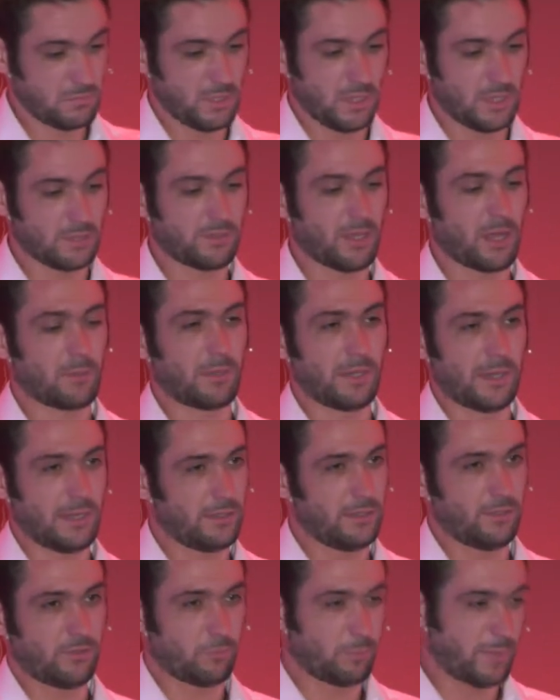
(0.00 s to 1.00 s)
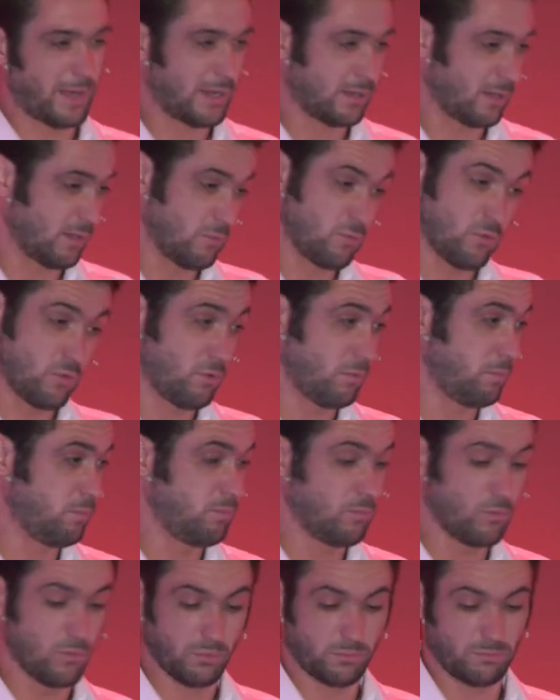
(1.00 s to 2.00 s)
a double-ended spanner,
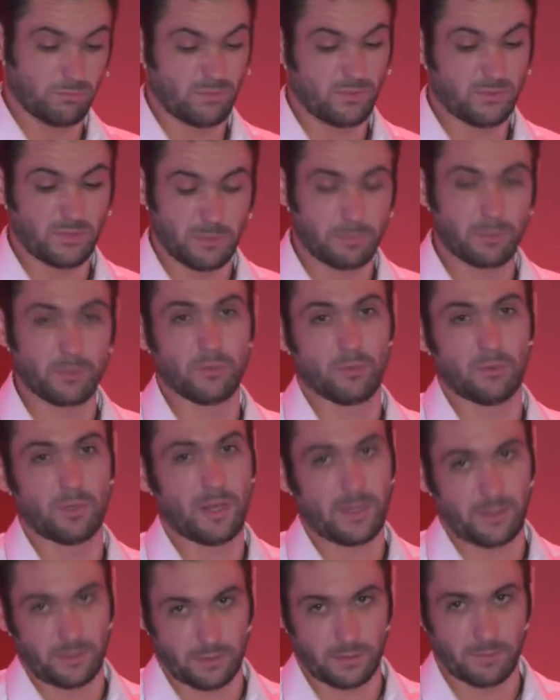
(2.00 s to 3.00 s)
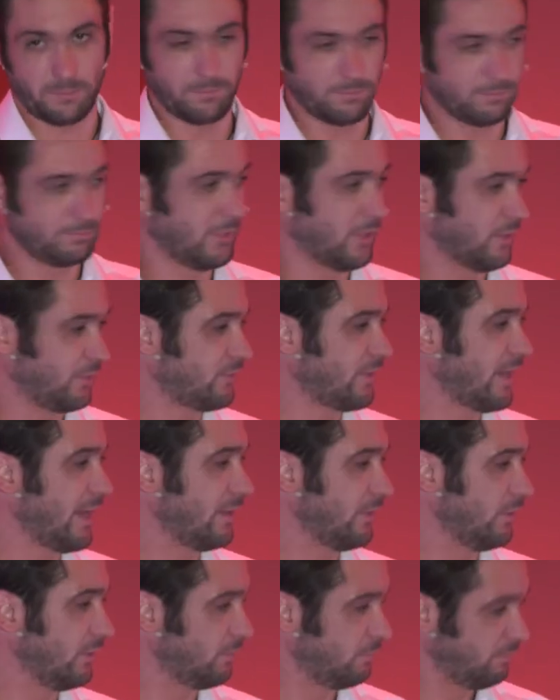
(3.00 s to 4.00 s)
more typical like a
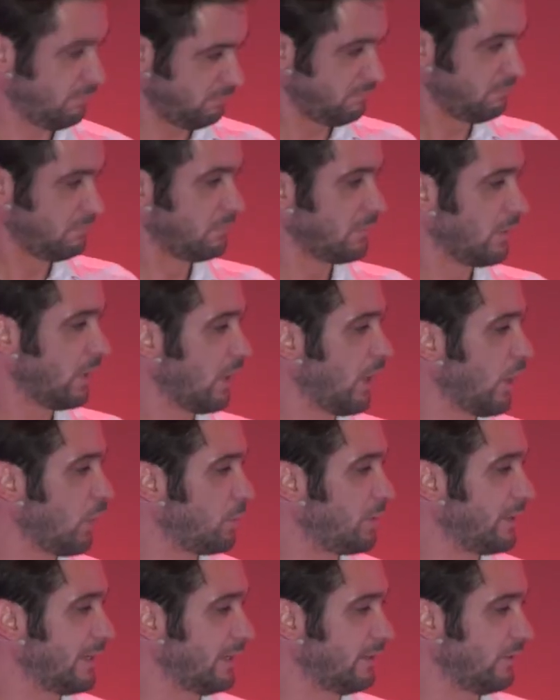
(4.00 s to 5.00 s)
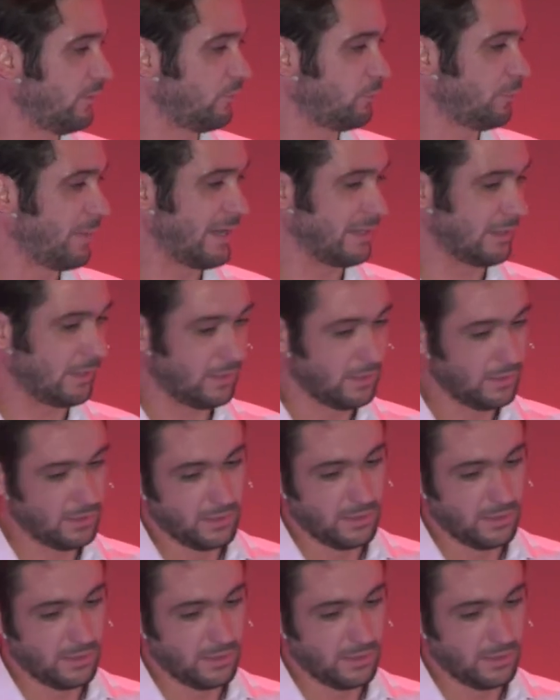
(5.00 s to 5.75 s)
standard open-ended spanner,